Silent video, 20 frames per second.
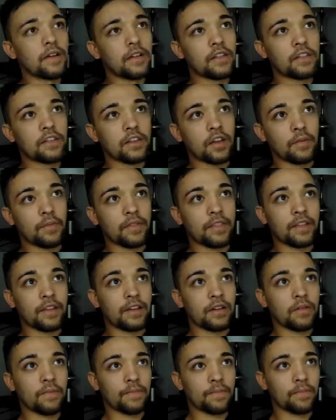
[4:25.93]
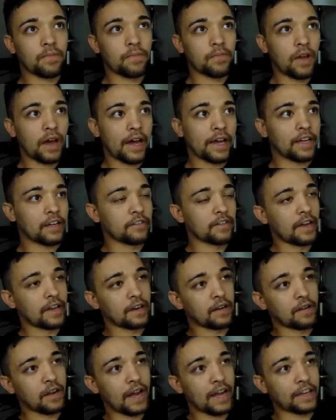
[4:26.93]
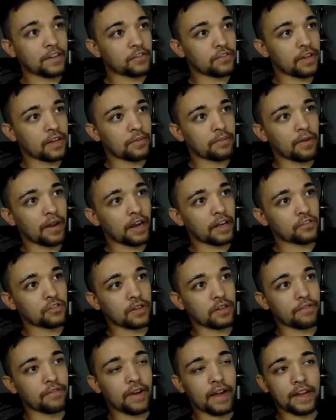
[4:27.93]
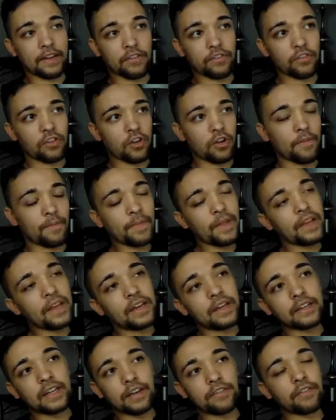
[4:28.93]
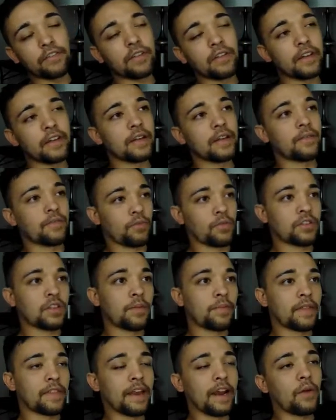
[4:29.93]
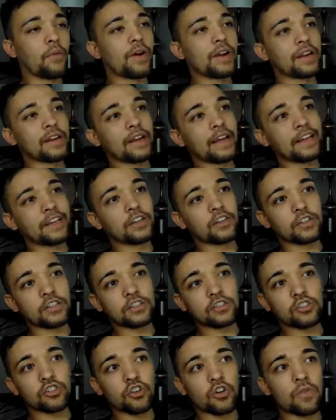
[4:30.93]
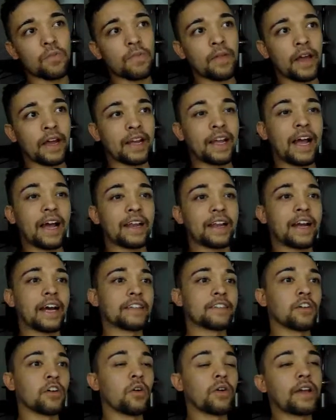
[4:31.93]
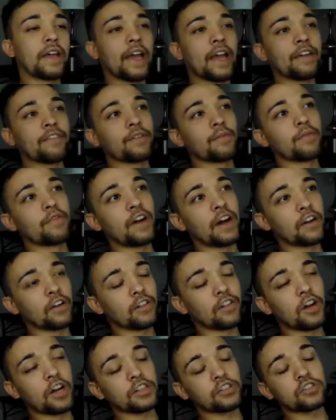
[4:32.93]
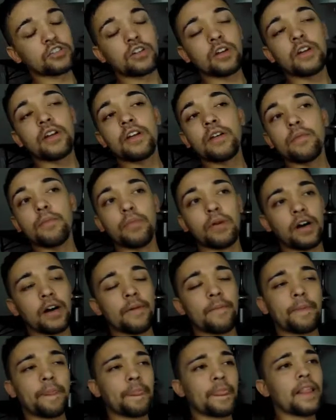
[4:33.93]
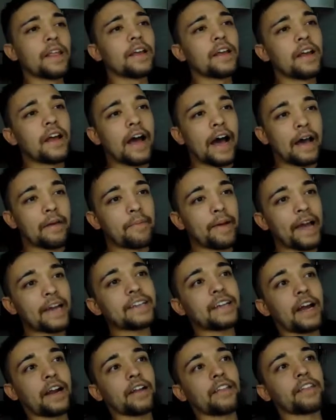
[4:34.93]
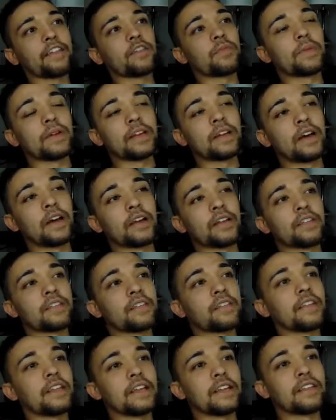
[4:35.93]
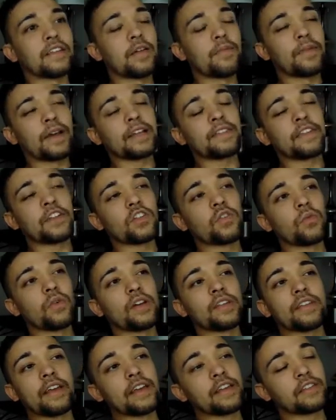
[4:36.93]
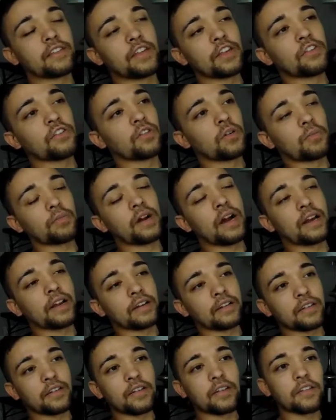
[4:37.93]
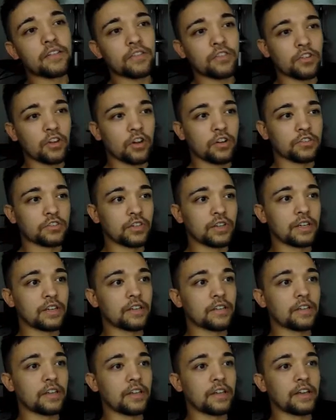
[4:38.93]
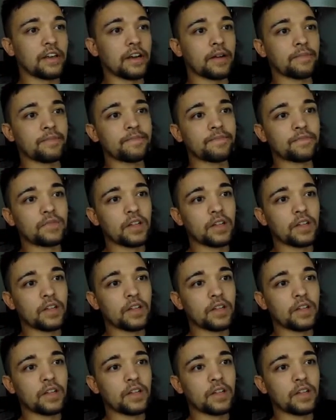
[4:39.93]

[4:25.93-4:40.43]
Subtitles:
some of the highest rated products you could find, so definitely was something that I wanted to enter into. I kind of got the okay from Viral Launch, but I backed out of this because it seemed like this was a seasonal product. So as you can see here,